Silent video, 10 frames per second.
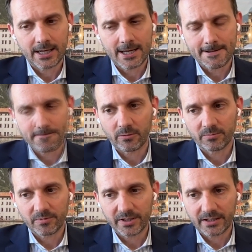
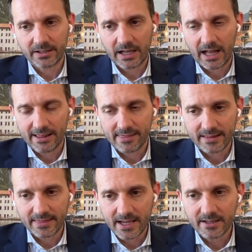So yeah, I
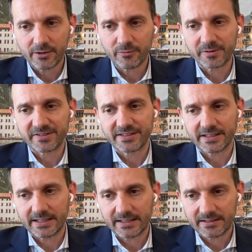think there you will
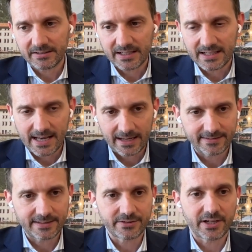see
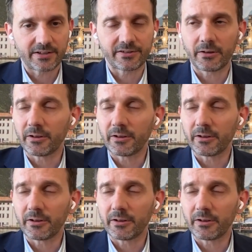less exchanges.